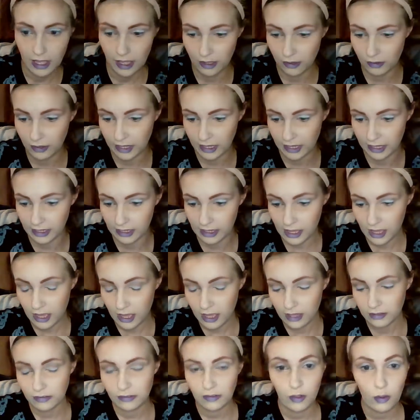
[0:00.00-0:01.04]
Okay,
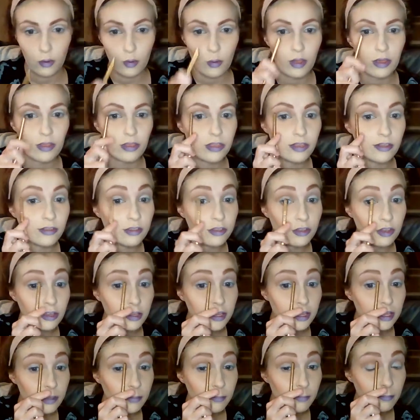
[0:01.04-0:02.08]
so the
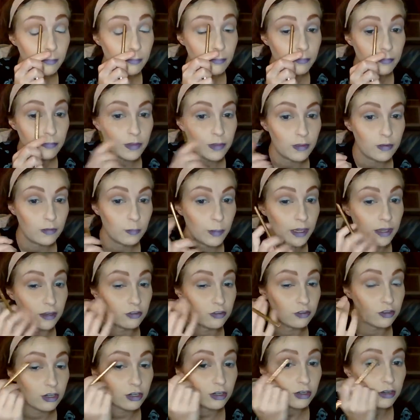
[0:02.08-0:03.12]
look in this
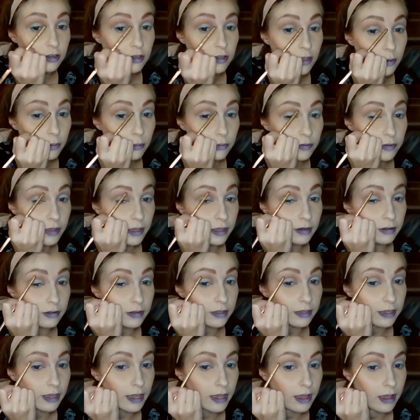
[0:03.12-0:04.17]
picture goes kind of
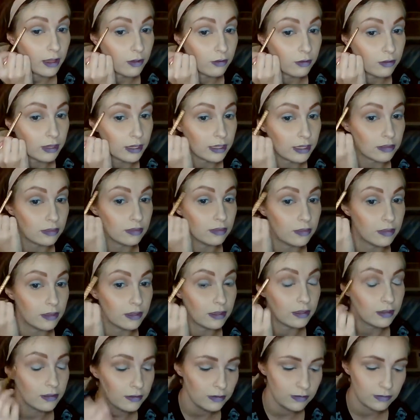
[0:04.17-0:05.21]
like out like
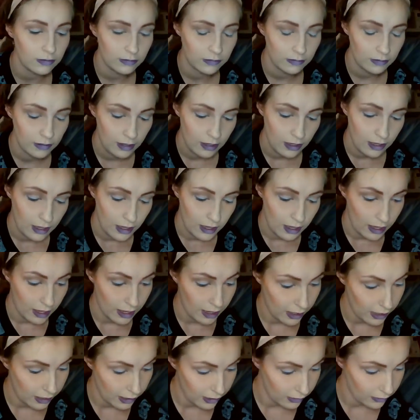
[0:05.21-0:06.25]
this,
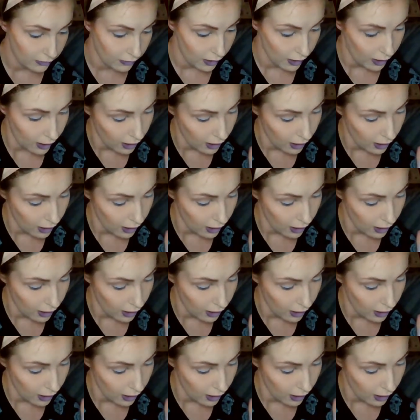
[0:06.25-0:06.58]
and